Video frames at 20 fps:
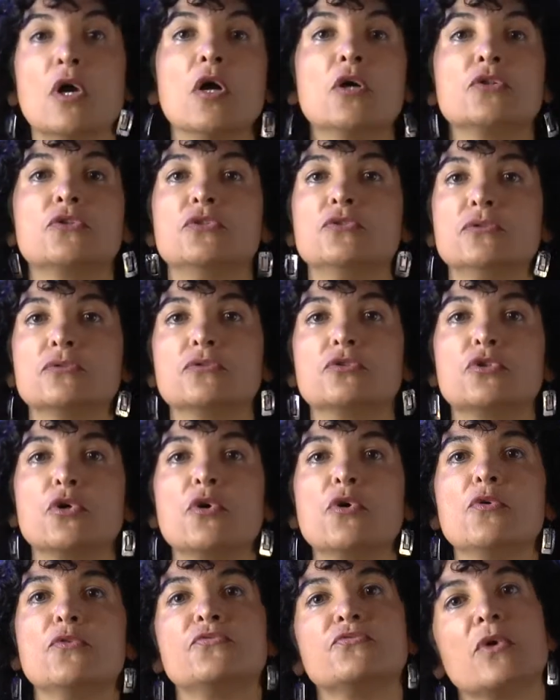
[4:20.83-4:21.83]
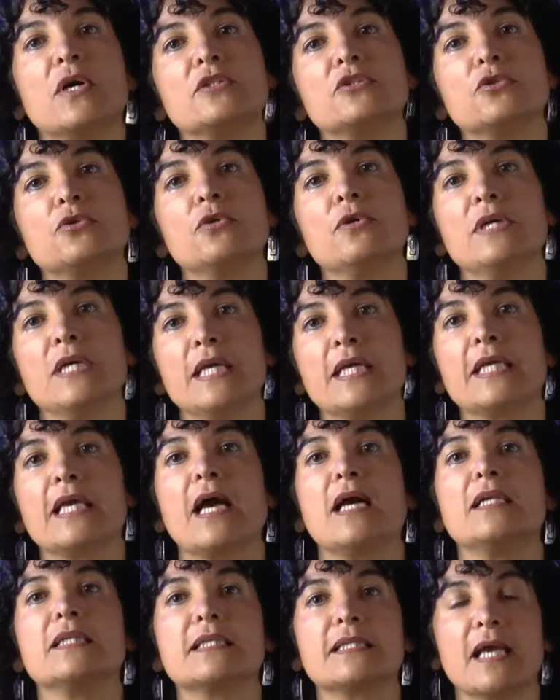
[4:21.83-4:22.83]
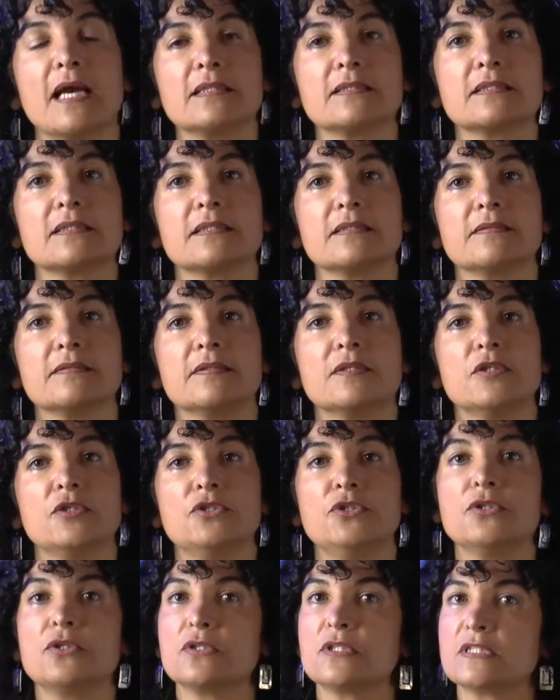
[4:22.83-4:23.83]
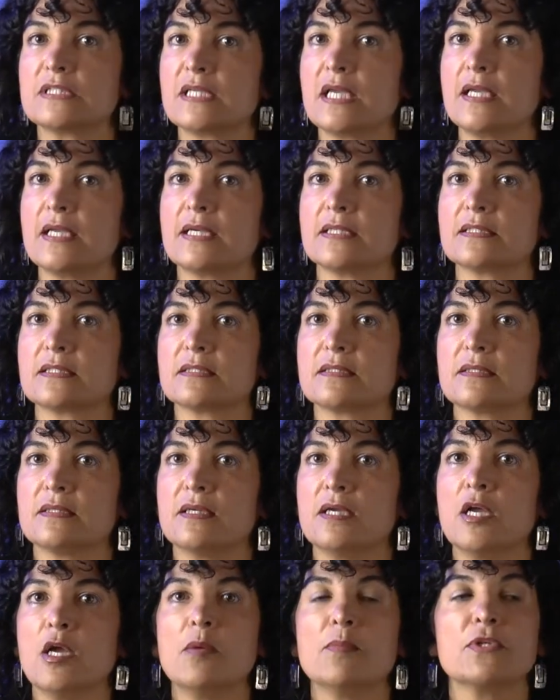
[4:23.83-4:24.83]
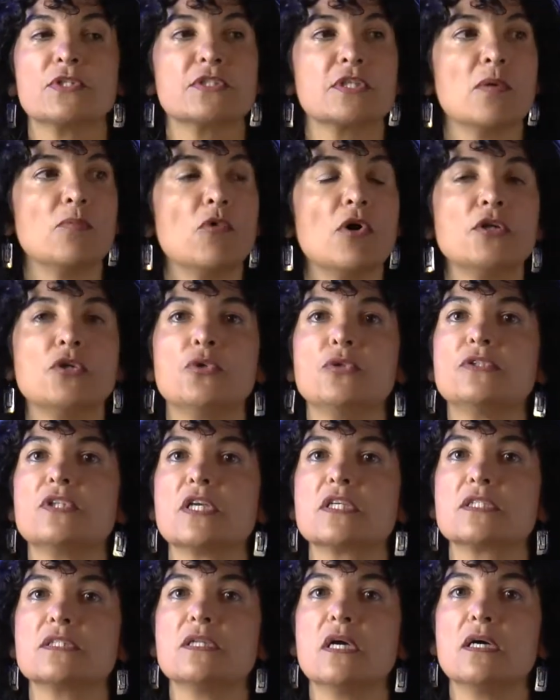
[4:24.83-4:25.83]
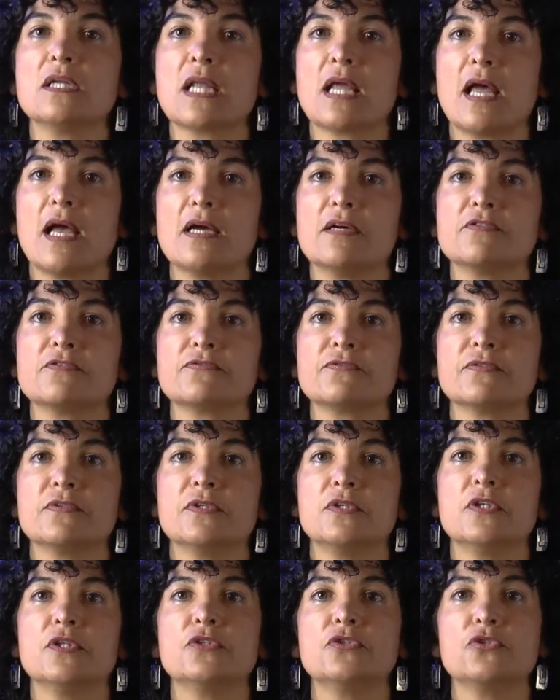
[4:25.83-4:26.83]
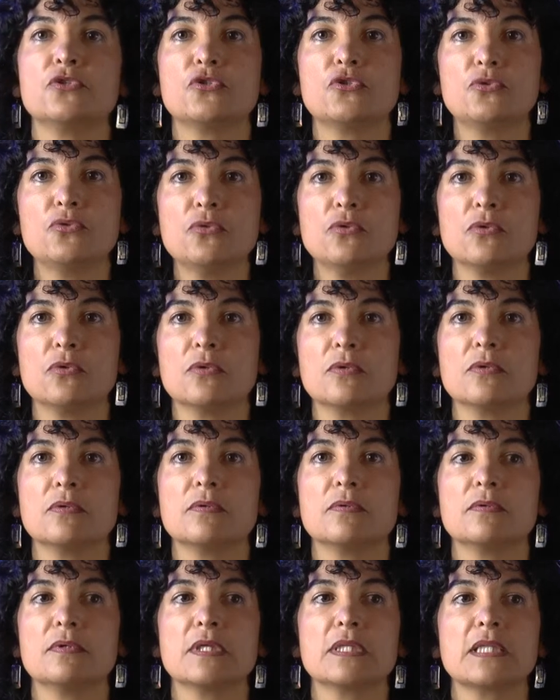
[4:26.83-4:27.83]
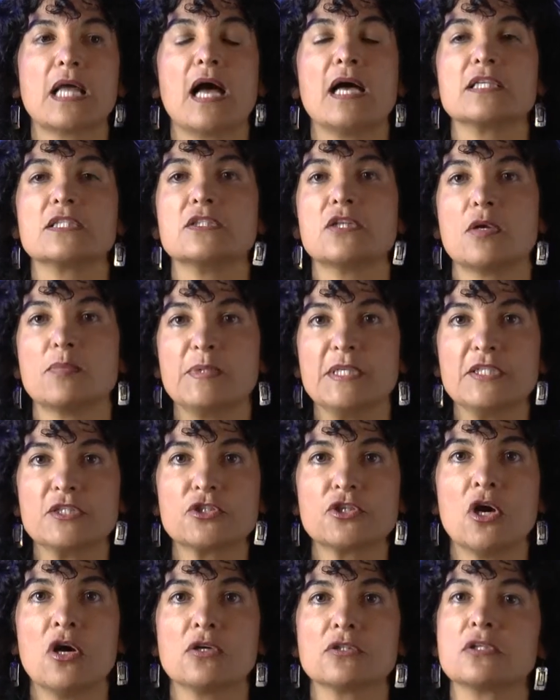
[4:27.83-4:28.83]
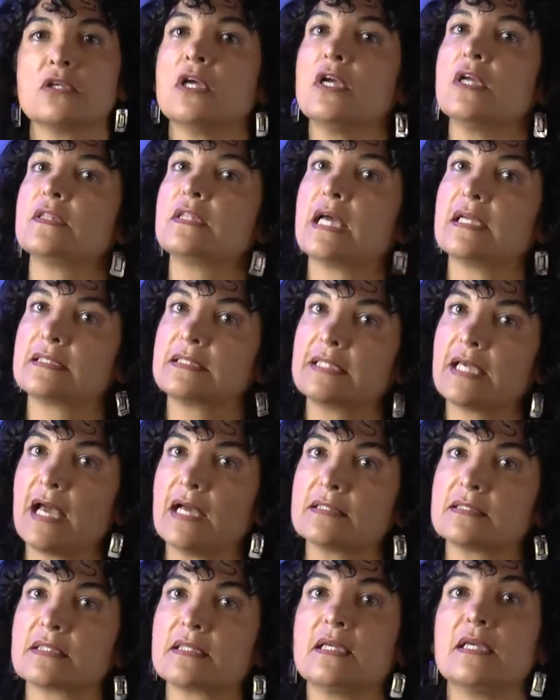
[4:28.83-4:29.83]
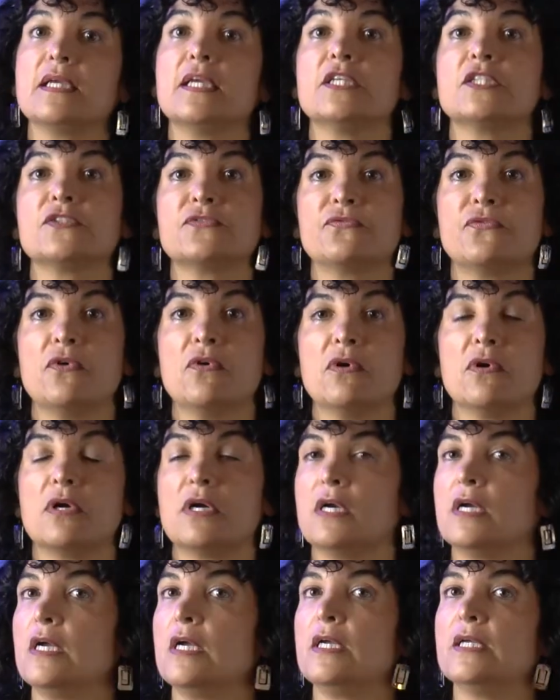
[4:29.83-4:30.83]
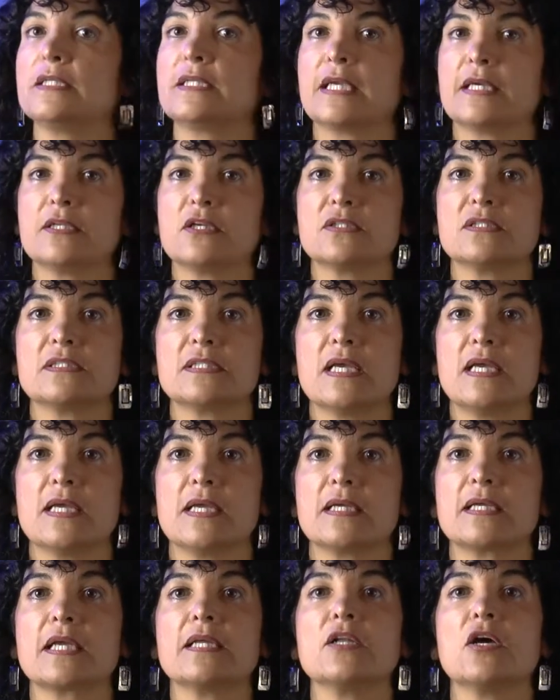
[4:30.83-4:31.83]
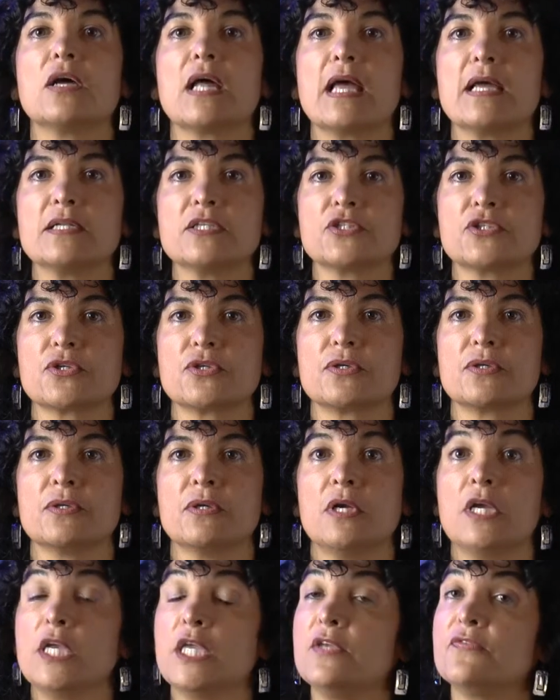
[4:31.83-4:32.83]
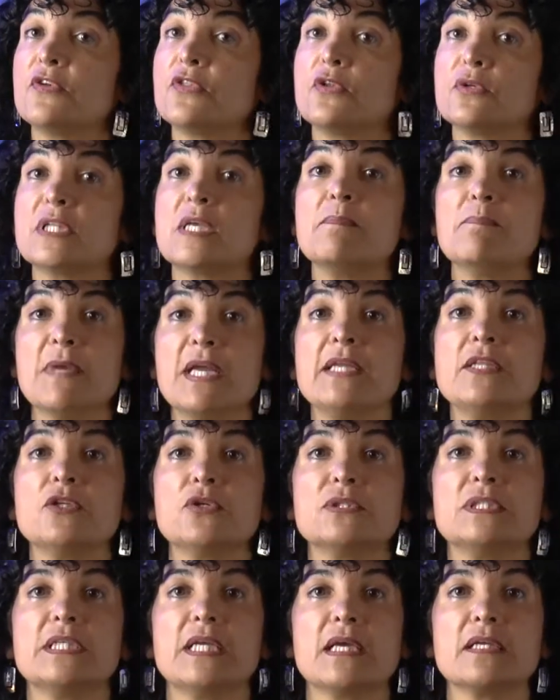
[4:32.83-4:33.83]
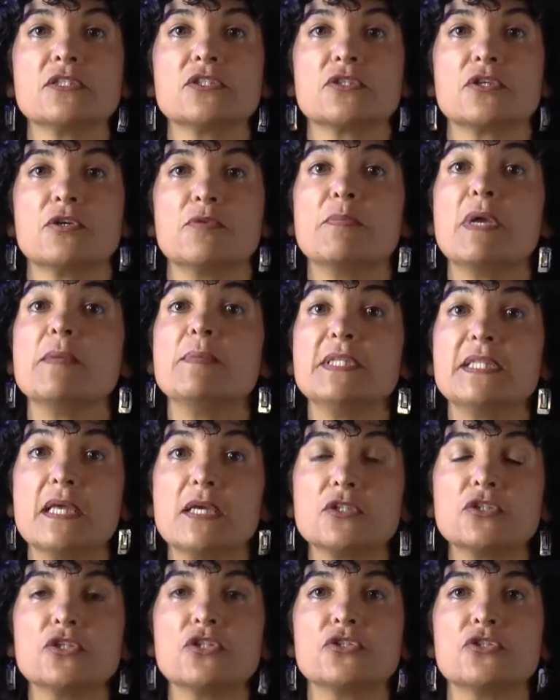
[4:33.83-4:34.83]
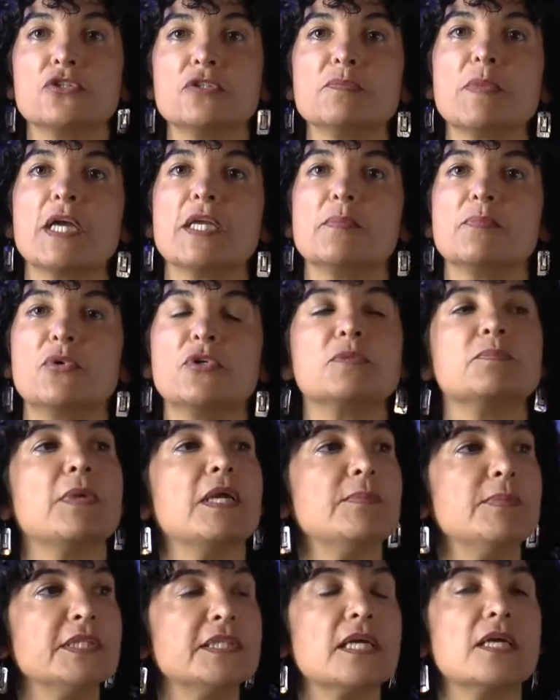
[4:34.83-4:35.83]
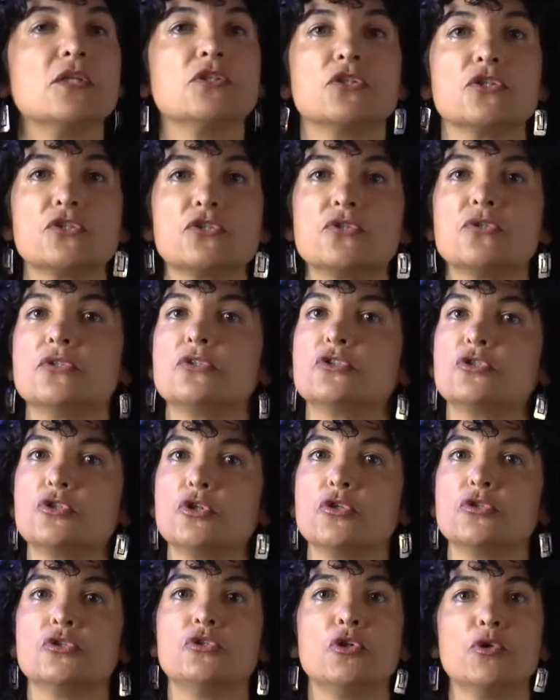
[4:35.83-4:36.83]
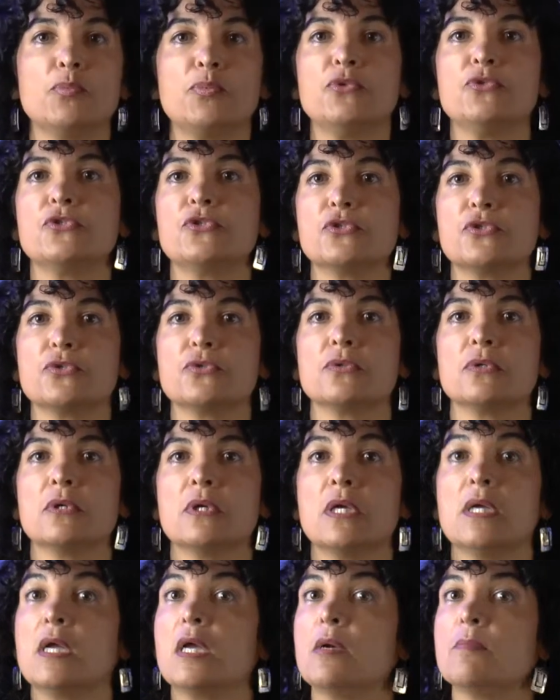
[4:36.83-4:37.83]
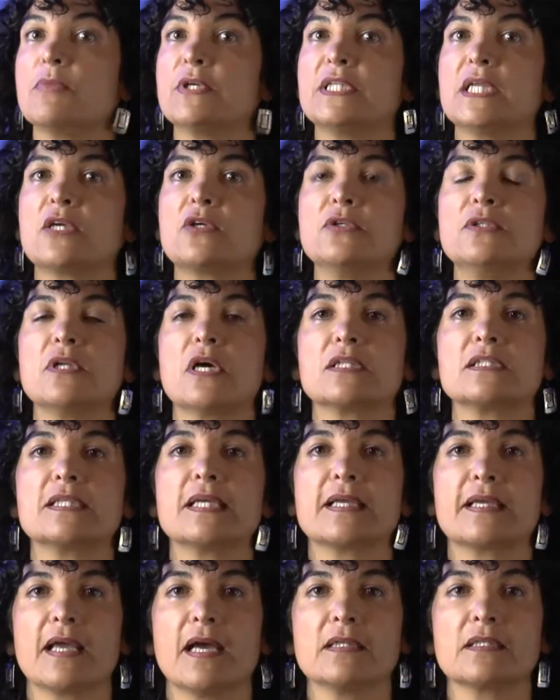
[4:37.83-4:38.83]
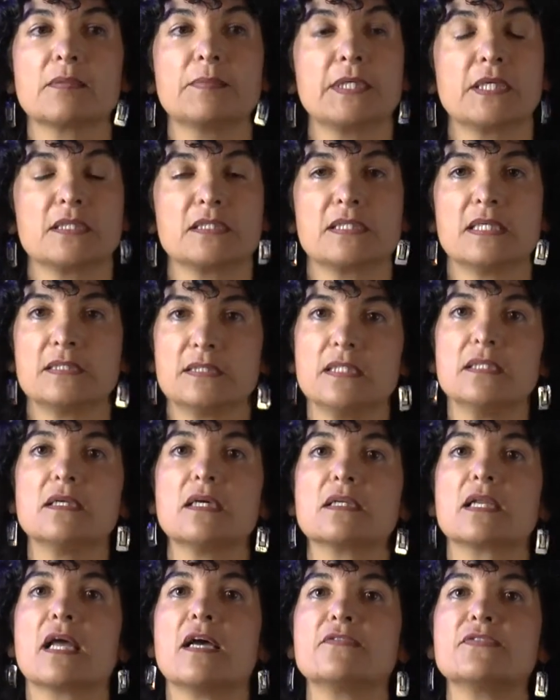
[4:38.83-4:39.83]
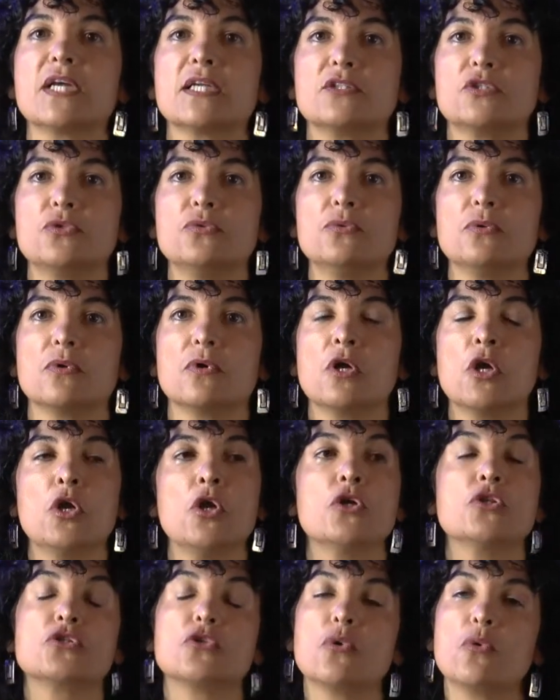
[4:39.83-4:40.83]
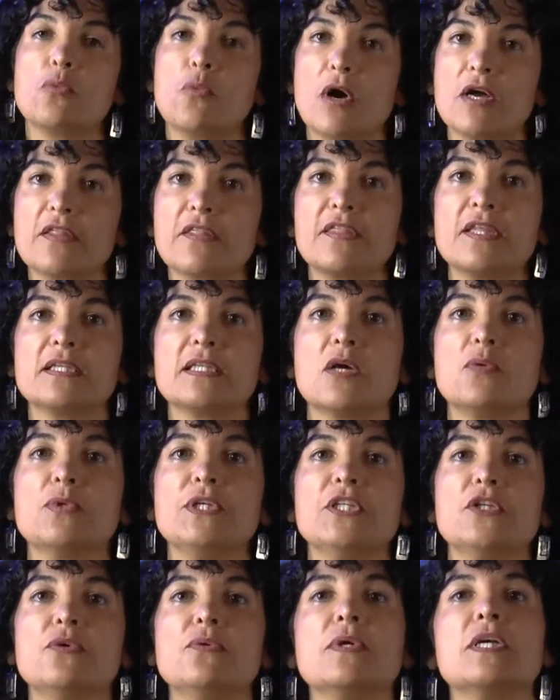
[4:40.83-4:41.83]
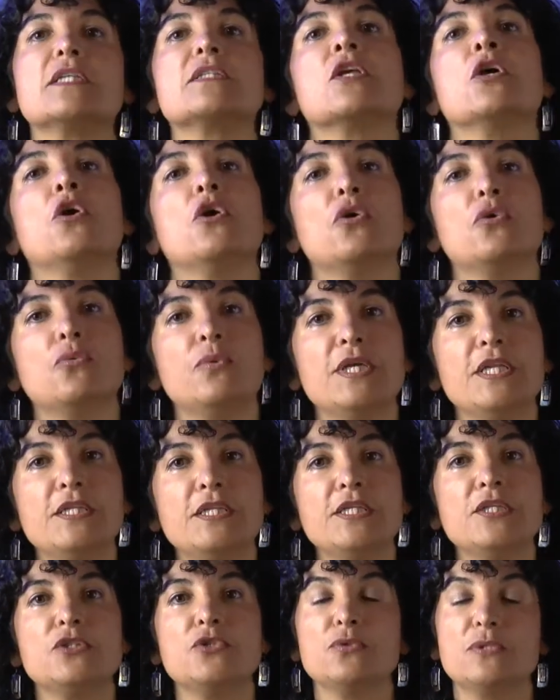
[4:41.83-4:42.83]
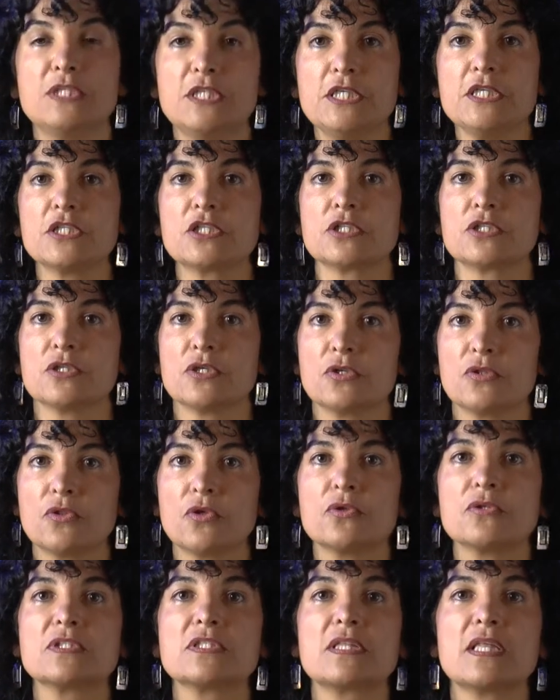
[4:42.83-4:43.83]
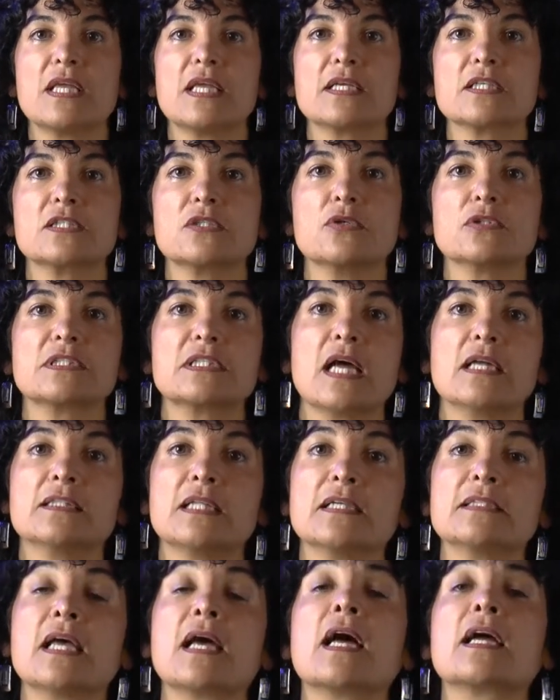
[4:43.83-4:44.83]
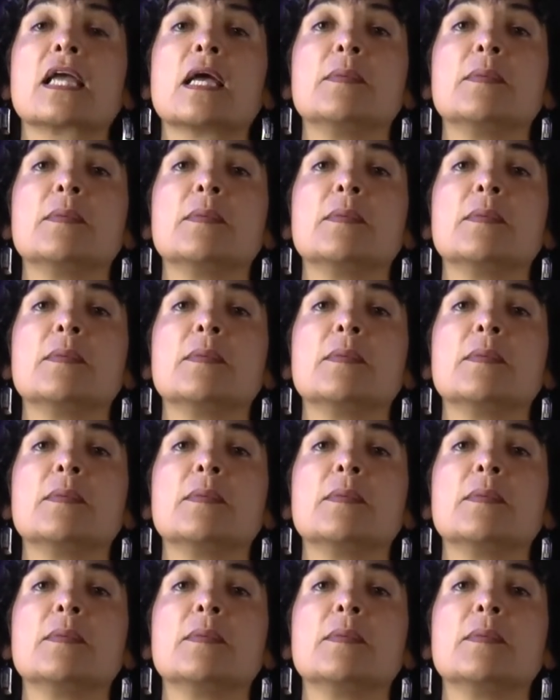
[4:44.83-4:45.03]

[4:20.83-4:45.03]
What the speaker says: 2 fois 2 égale 4. You could say it. But someone who does not have the tool, has not been taught that 4 is 4, cannot say, cannot answer, even though they may know the answer. Maybe they understood my input. Maybe they understood 2 plus 2. But they could not say 4 because they did not have that tool. So one thing that we know is we need to teach those things, that